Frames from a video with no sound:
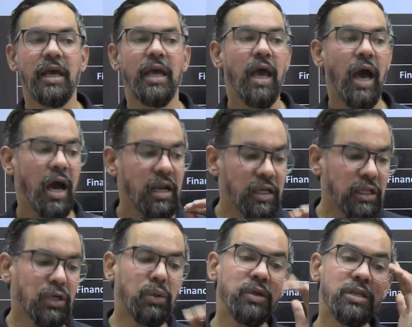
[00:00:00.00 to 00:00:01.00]
Another
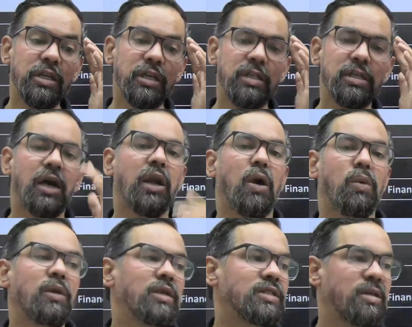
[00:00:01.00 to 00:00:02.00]
question is around,
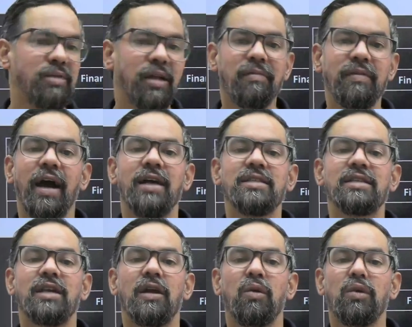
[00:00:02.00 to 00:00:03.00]
sometimes they ask
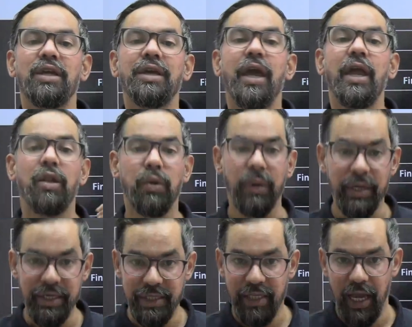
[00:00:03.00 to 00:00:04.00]
around the annuities
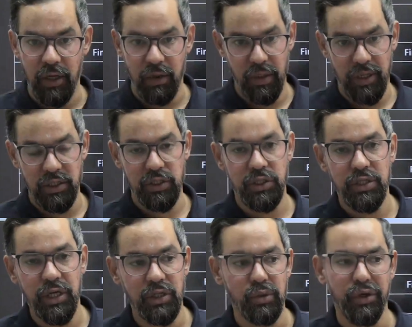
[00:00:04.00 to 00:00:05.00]
calculations. Okay, so
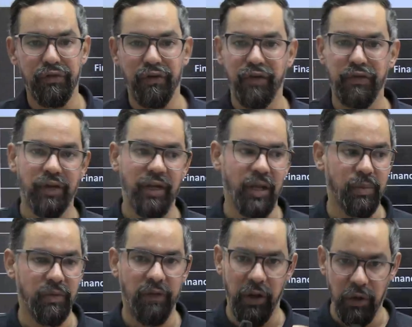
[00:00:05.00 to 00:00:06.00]
different type of
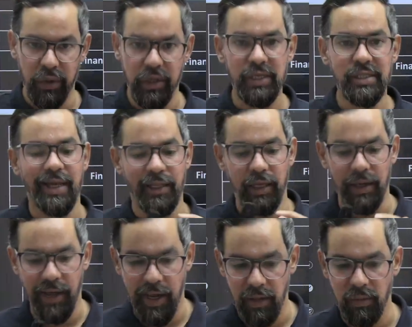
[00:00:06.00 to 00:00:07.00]
annuities and their
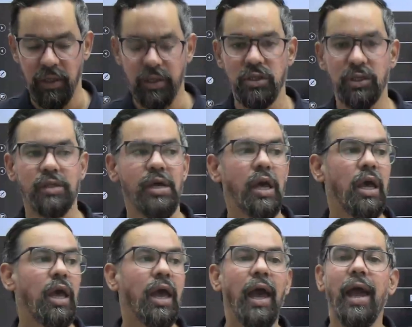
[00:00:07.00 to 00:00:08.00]
calculations,
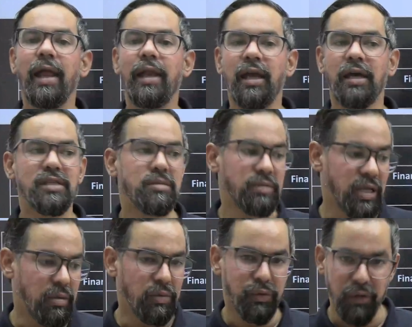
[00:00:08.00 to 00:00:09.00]
and sometimes
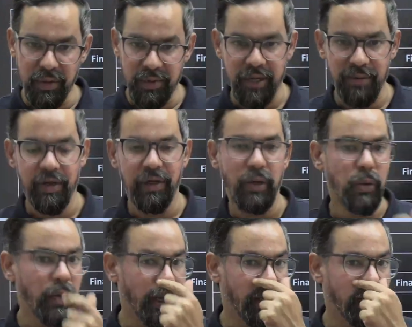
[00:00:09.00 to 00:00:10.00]
rule of 72 and
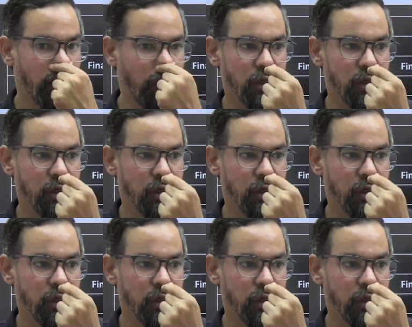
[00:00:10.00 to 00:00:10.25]
other also.